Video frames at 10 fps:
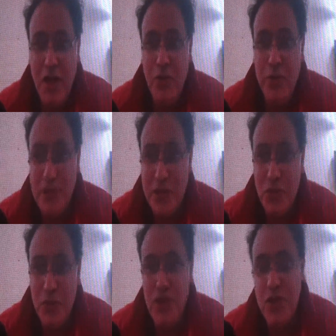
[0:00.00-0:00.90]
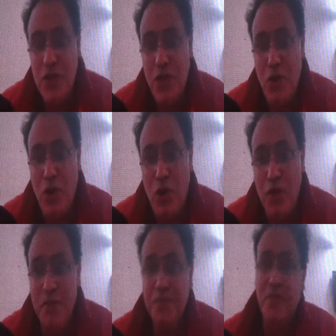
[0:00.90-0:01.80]
uh, with Swecha
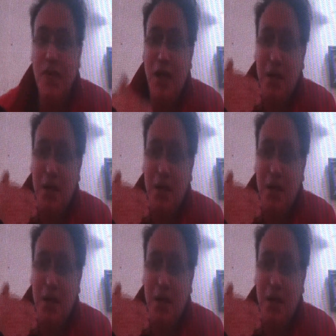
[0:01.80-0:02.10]
on